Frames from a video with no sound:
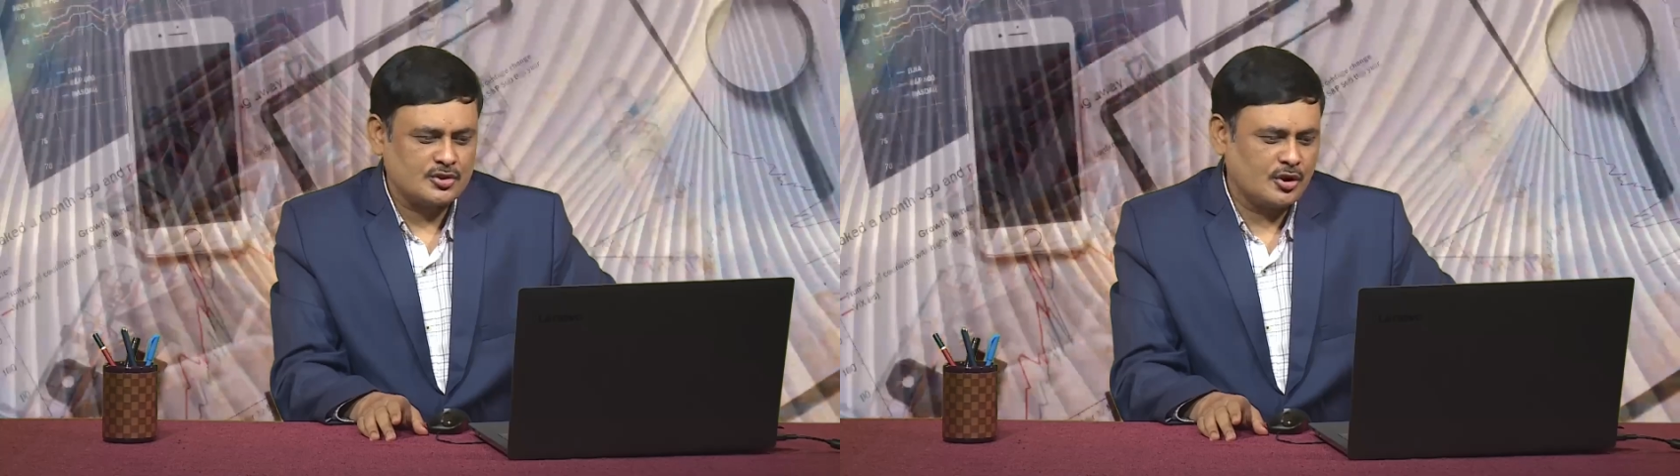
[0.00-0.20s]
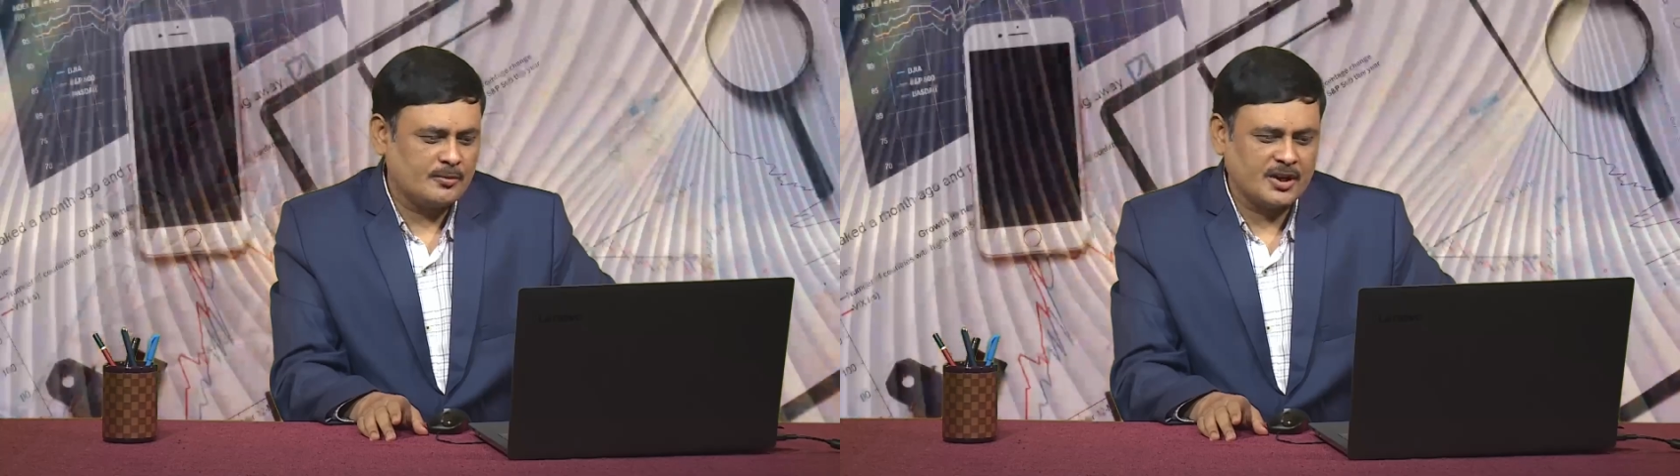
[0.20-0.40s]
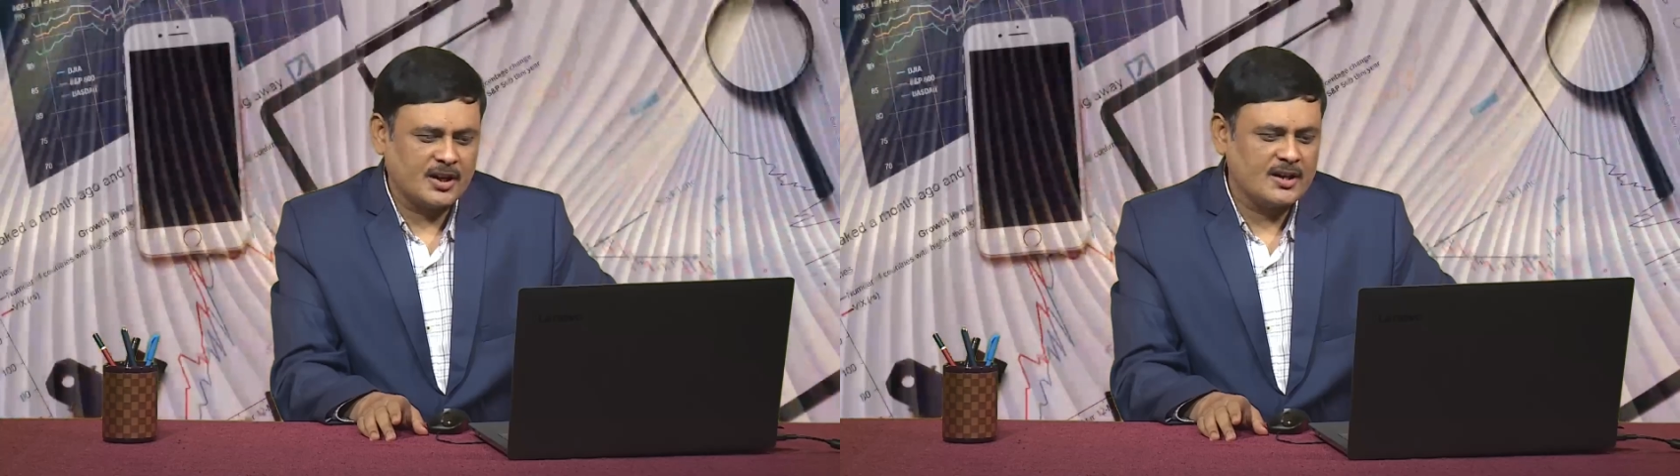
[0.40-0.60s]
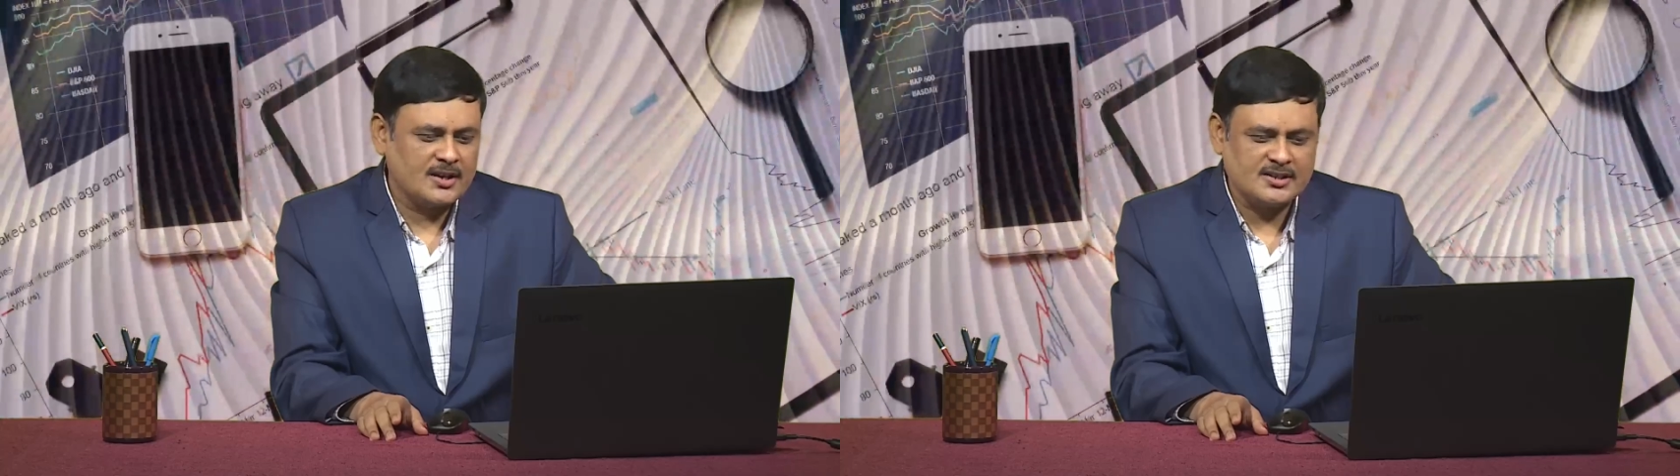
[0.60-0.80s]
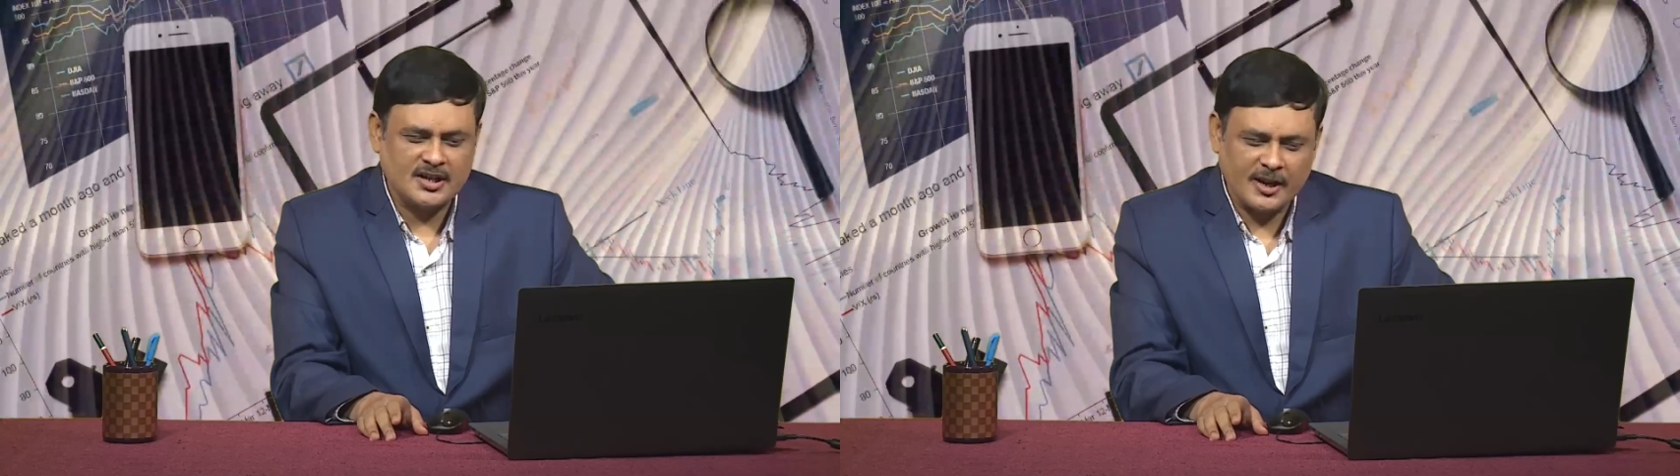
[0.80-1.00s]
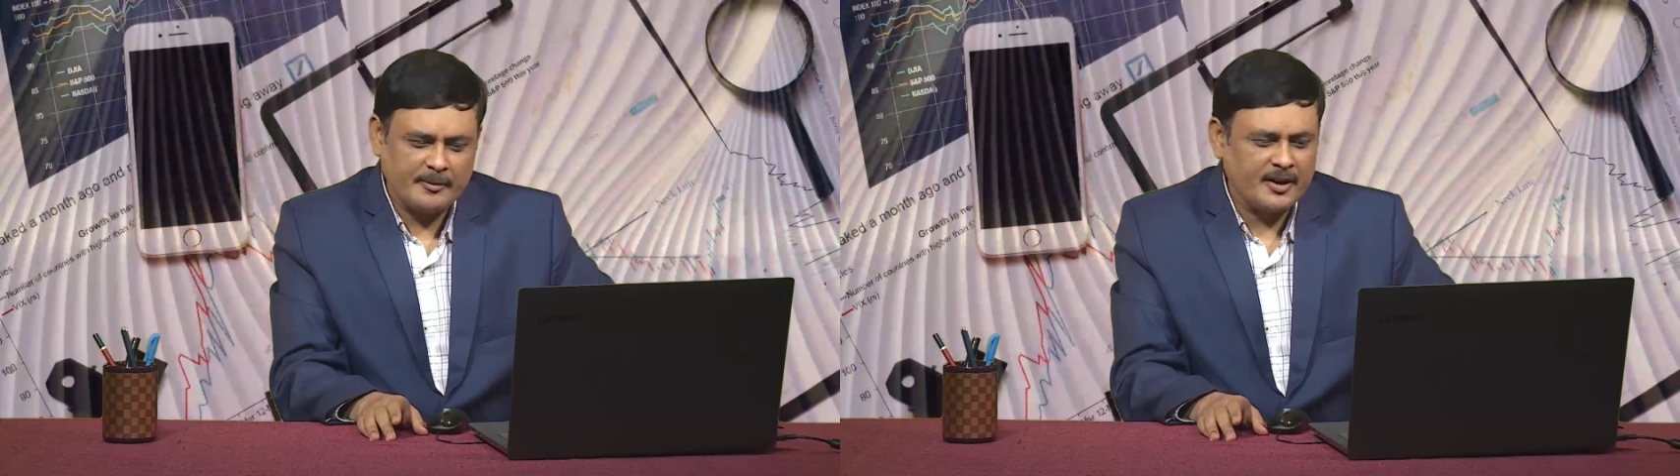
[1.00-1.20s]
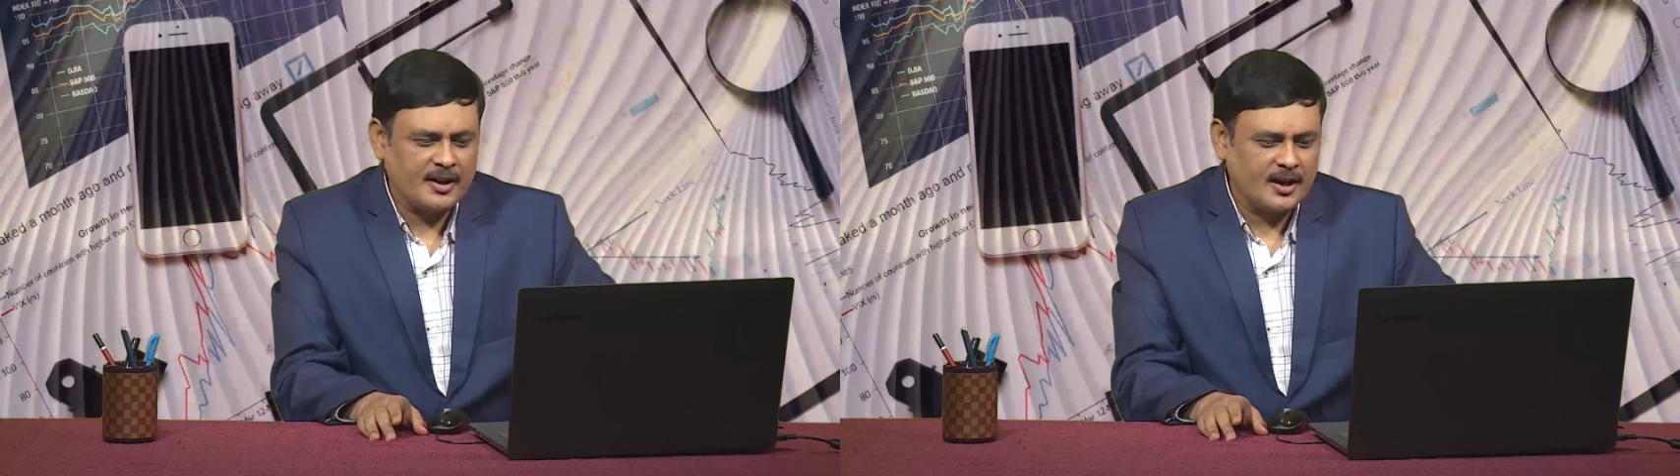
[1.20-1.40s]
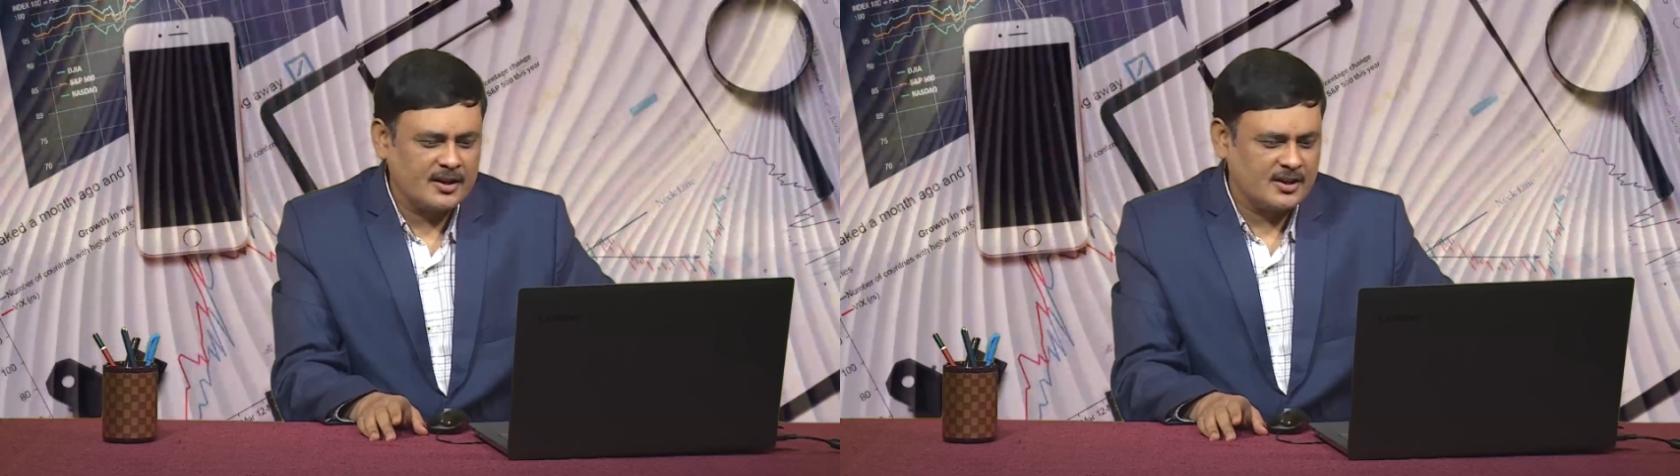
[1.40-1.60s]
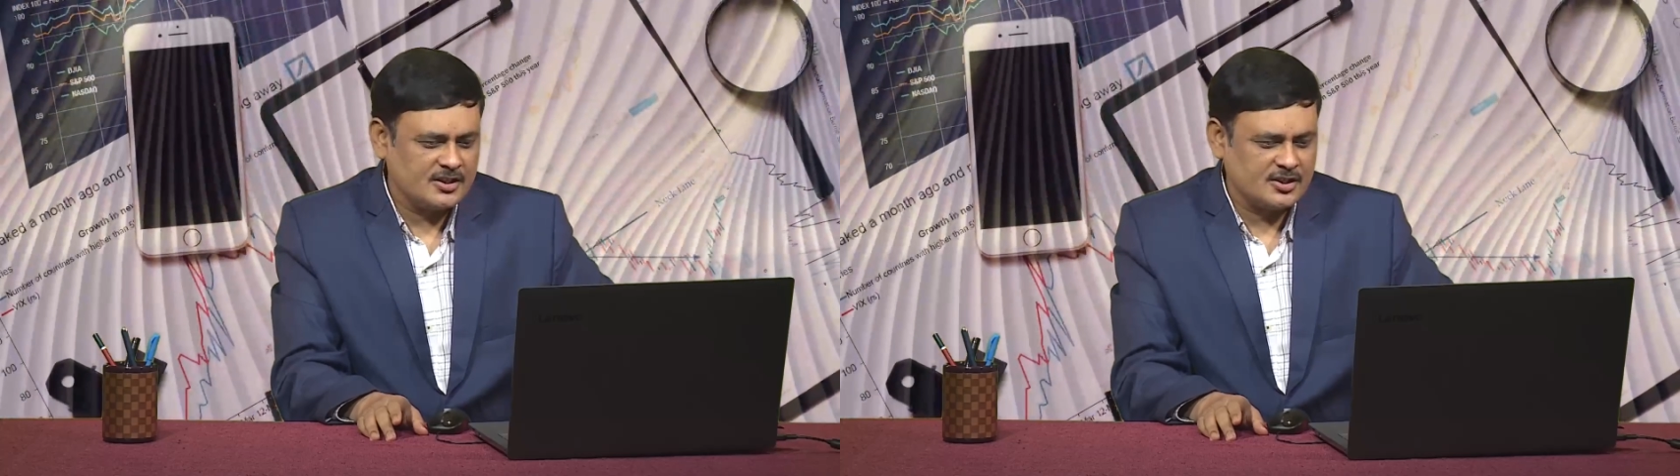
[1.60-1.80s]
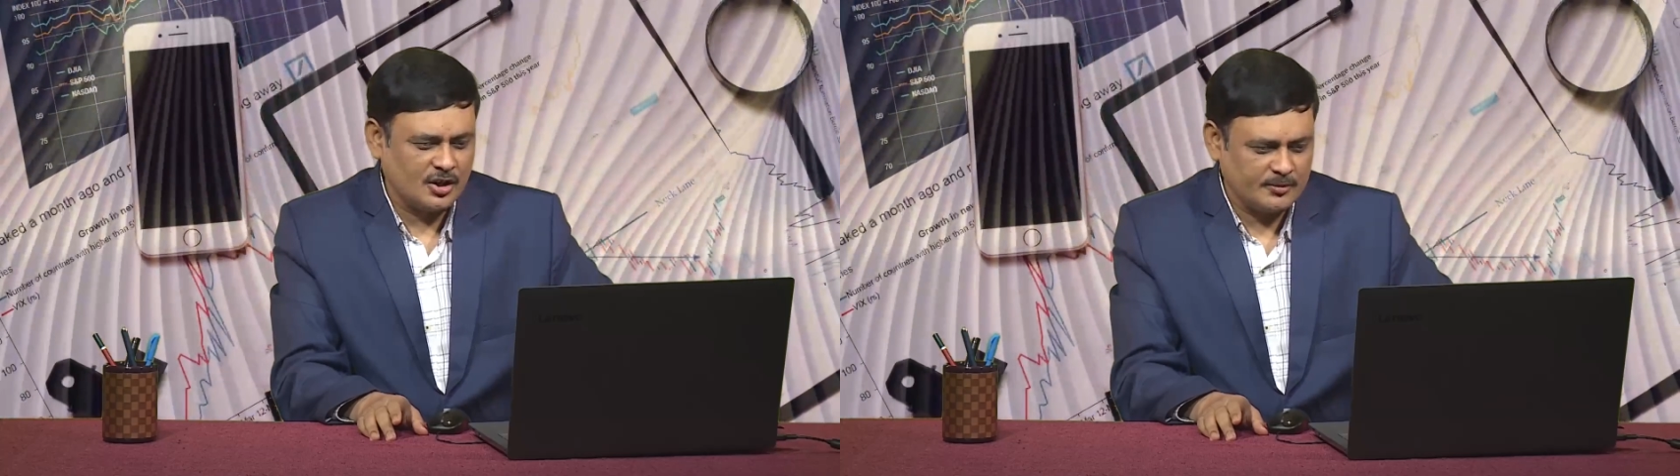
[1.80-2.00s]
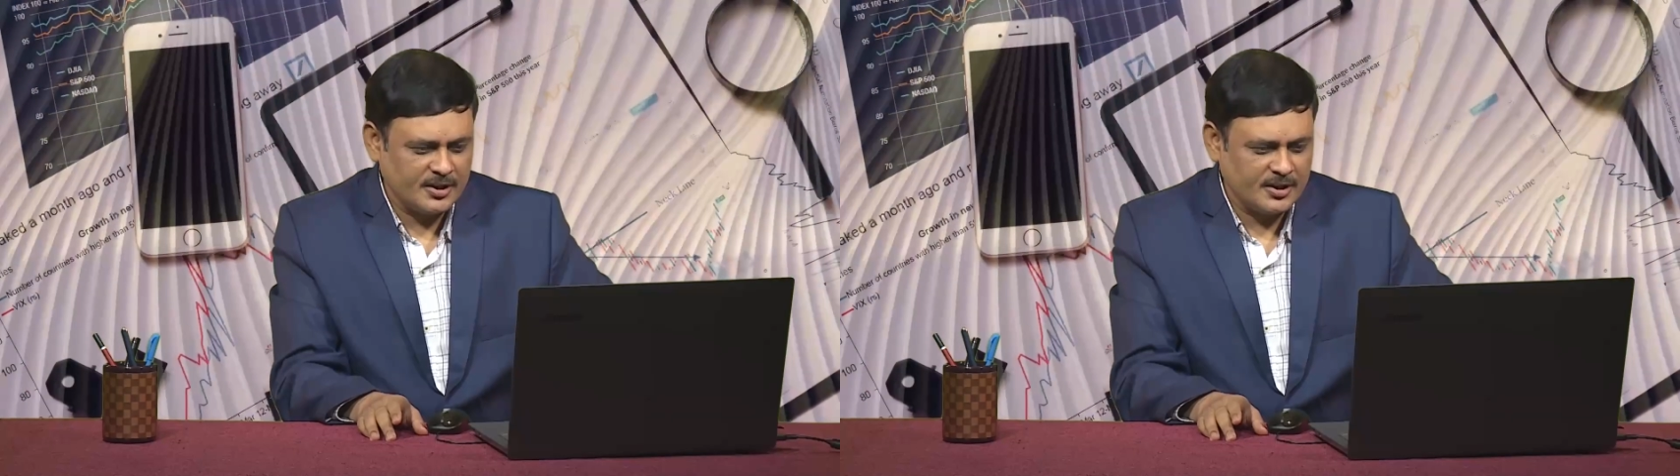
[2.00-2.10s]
of the countries are neighboring countries of the